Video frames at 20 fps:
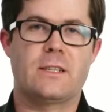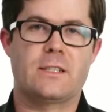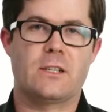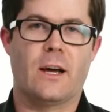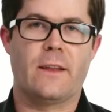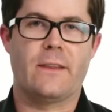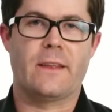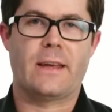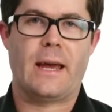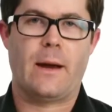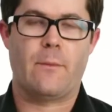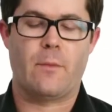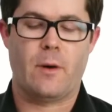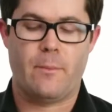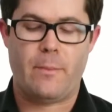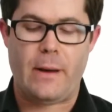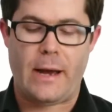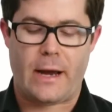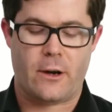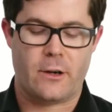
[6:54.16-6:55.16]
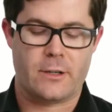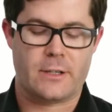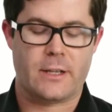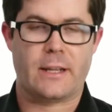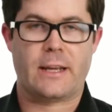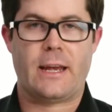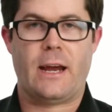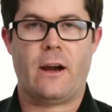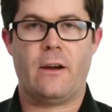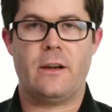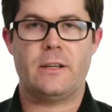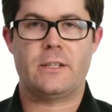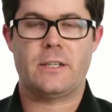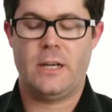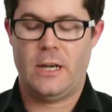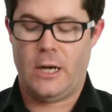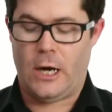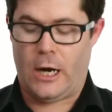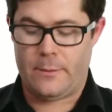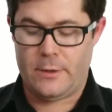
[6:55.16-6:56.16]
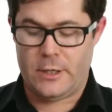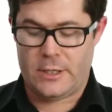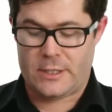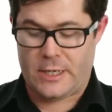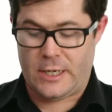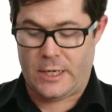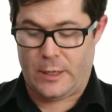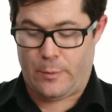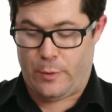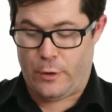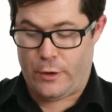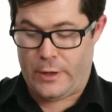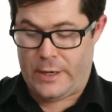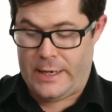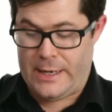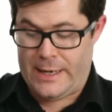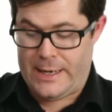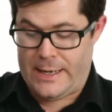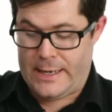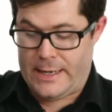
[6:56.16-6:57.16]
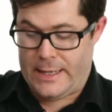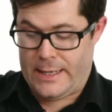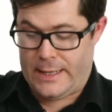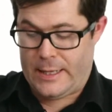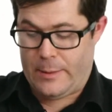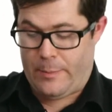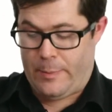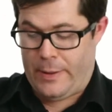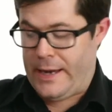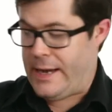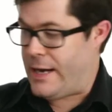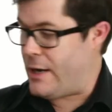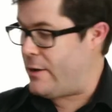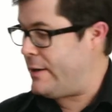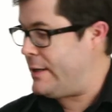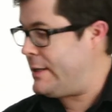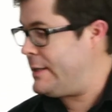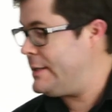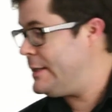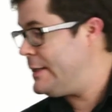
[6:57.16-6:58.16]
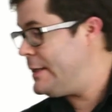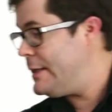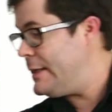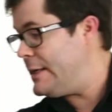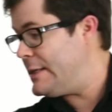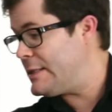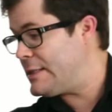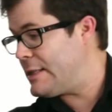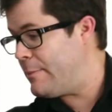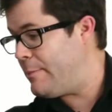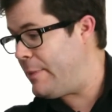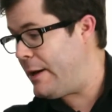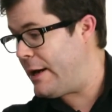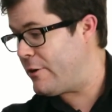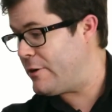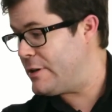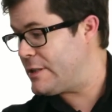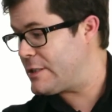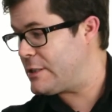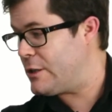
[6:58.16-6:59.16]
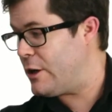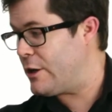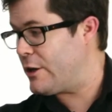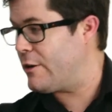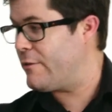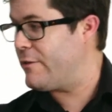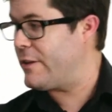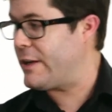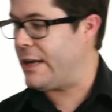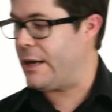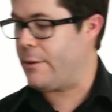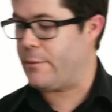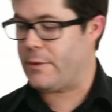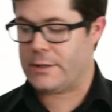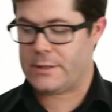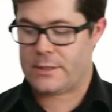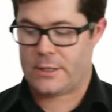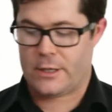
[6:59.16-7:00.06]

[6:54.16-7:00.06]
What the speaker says: I slide the camera back onto the carriage, I'm just going to put in the power into the battery slot of the camera.